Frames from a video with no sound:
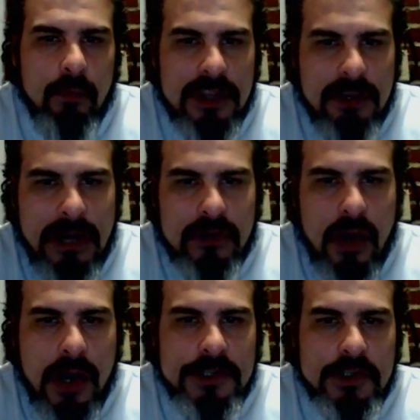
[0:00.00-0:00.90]
Within my
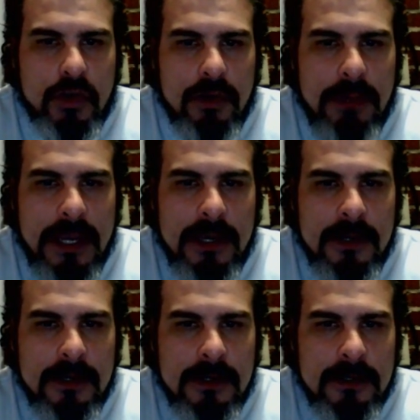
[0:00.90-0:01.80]
drawings is going to be
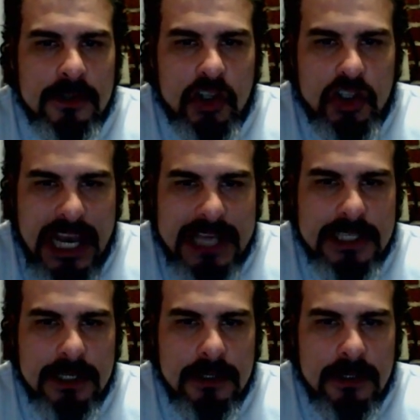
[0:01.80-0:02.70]

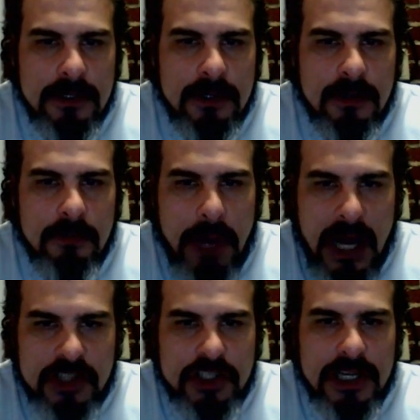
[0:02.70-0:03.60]
suggested
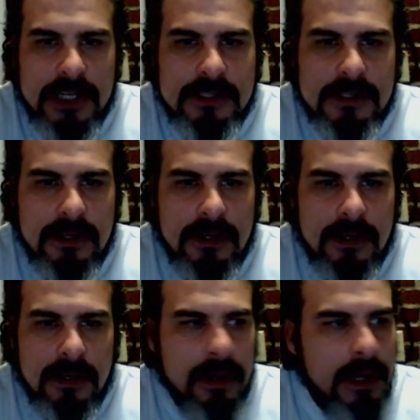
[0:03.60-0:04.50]
postulates,
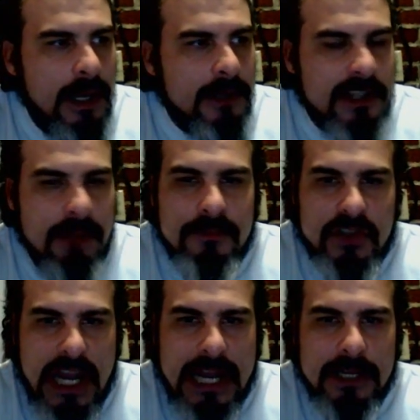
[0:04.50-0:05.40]
and some
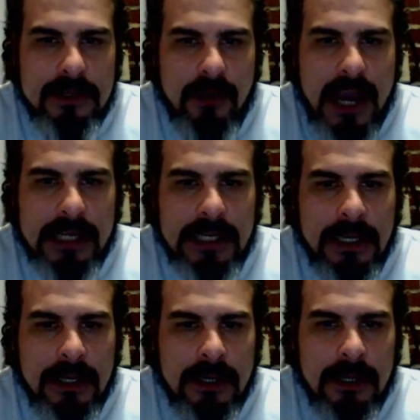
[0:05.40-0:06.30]
stated directly.